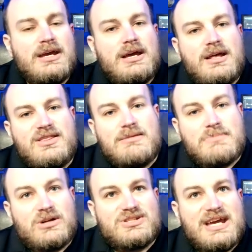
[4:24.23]
the
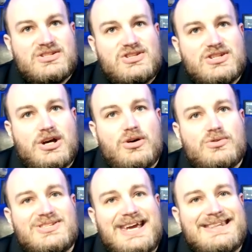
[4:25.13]
Middle Texas
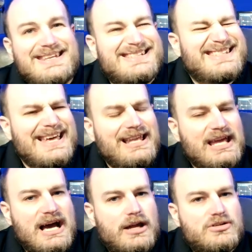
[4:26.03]
coast, and then a
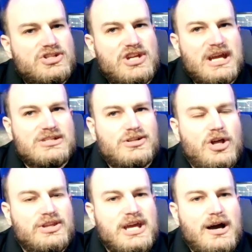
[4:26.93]
slightly higher chance
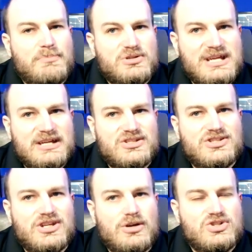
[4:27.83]
along the Upper
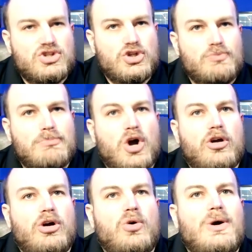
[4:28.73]
Texas coast
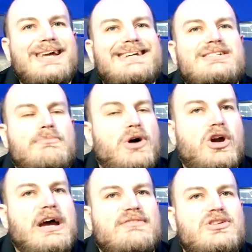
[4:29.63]
tomorrow
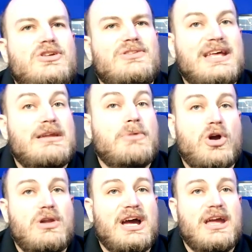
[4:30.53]
afternoon. Then
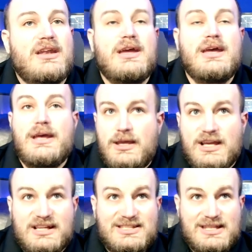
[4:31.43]
tomorrow night,
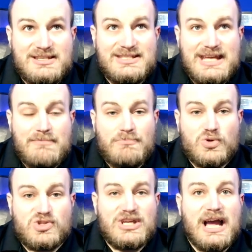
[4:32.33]
you could see the state
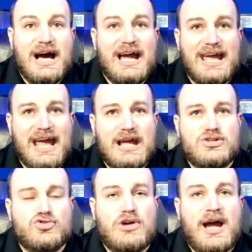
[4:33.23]
mostly high
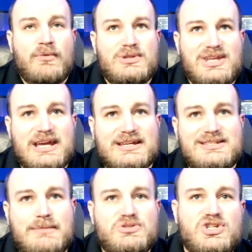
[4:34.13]
and dry with the
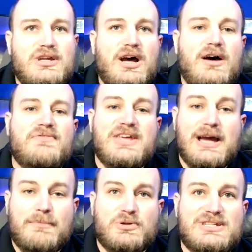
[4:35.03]
exception of
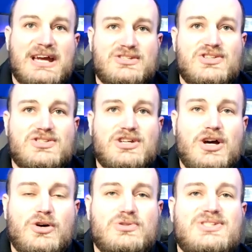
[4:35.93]
the Upper Texas
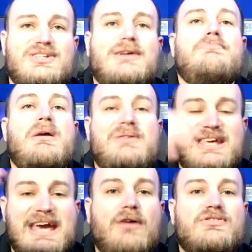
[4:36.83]
coast, maybe
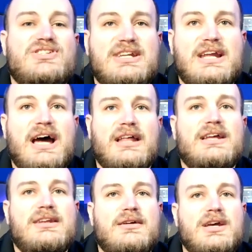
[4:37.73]
Galveston
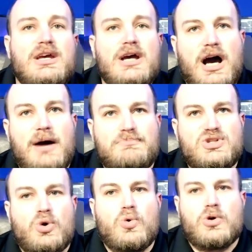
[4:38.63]
Island, up
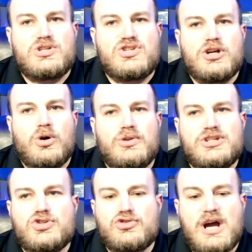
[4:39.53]
towards the Golden
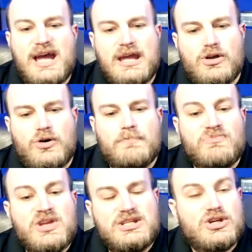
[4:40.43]
Triangle.
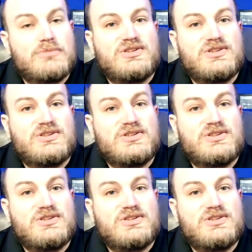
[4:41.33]
In terms of